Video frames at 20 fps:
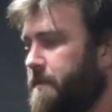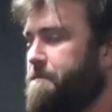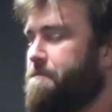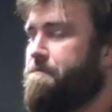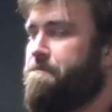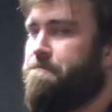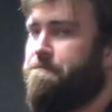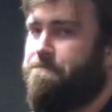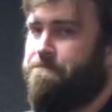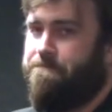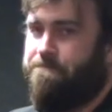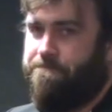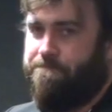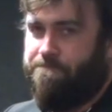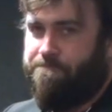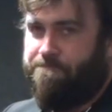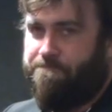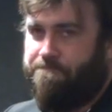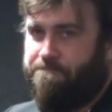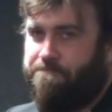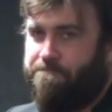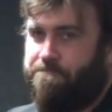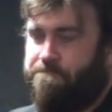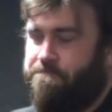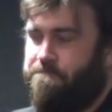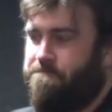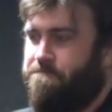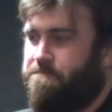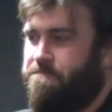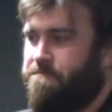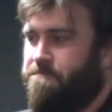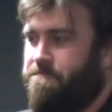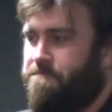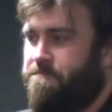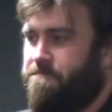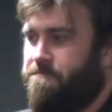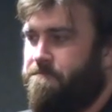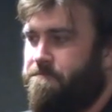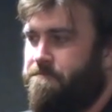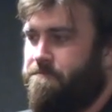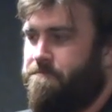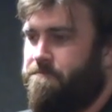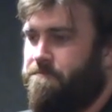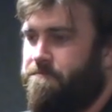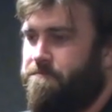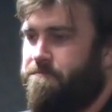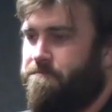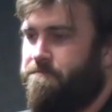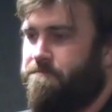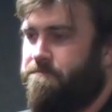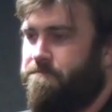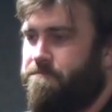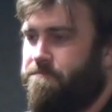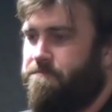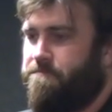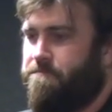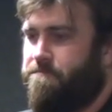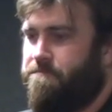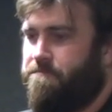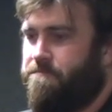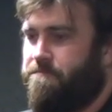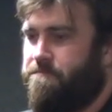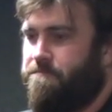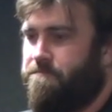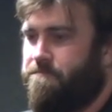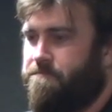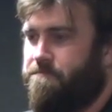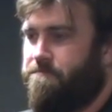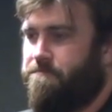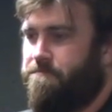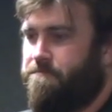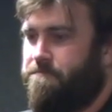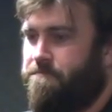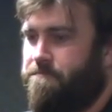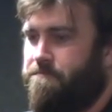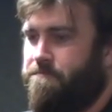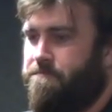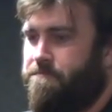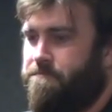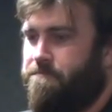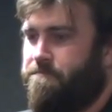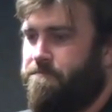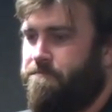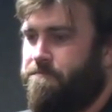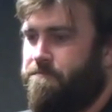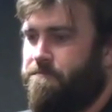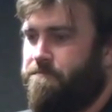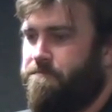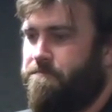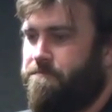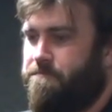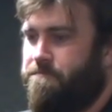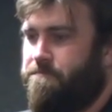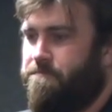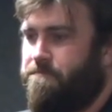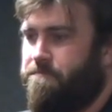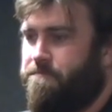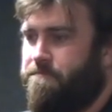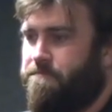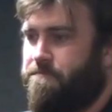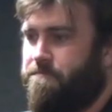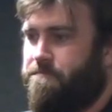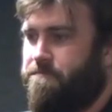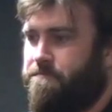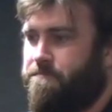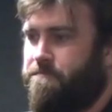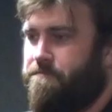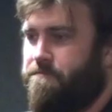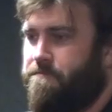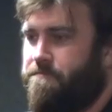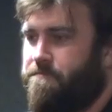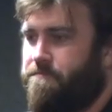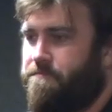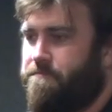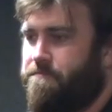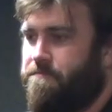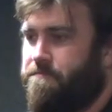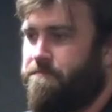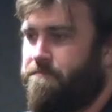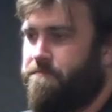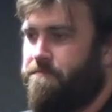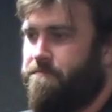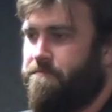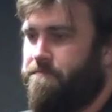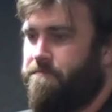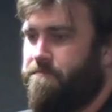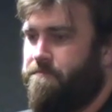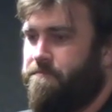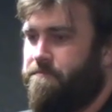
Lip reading: This person isn't speaking.